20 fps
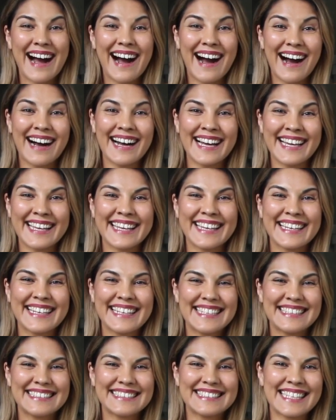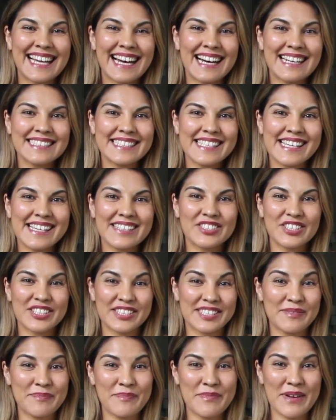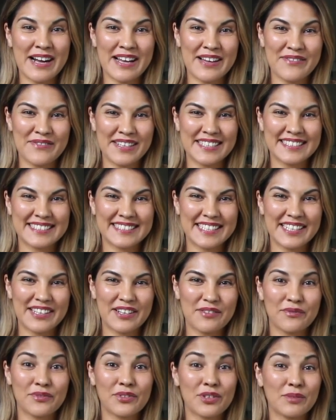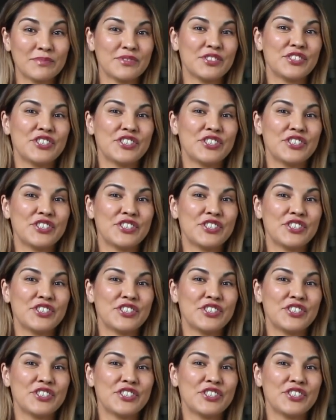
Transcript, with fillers: Hi, Nadya Zhexembayeva is here from